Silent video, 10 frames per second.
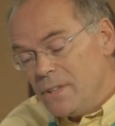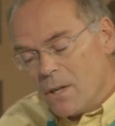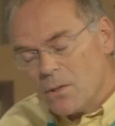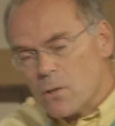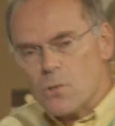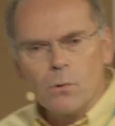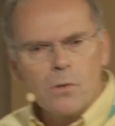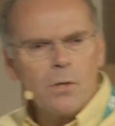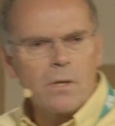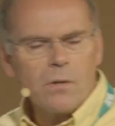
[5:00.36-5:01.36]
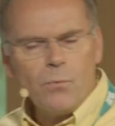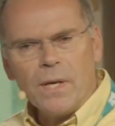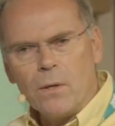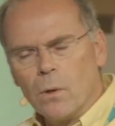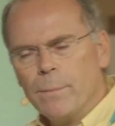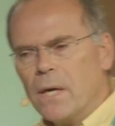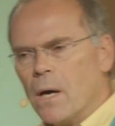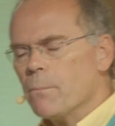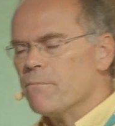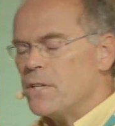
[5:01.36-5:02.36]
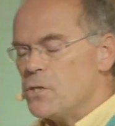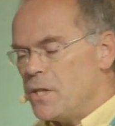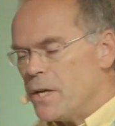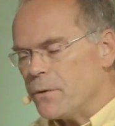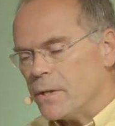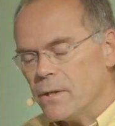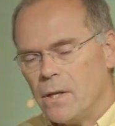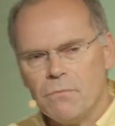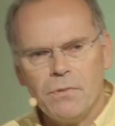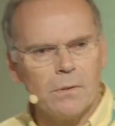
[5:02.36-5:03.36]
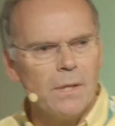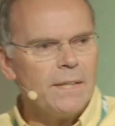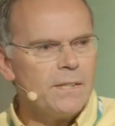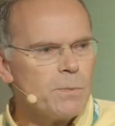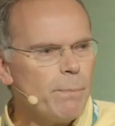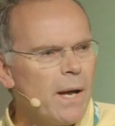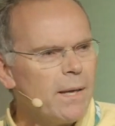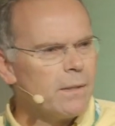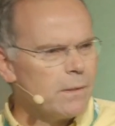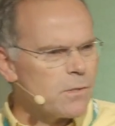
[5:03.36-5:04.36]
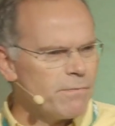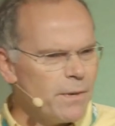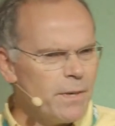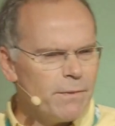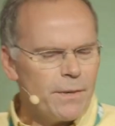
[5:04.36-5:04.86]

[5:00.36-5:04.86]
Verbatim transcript: you know, there is an alternative. We can all become vegetarian. And if you look at this pile, it looks very,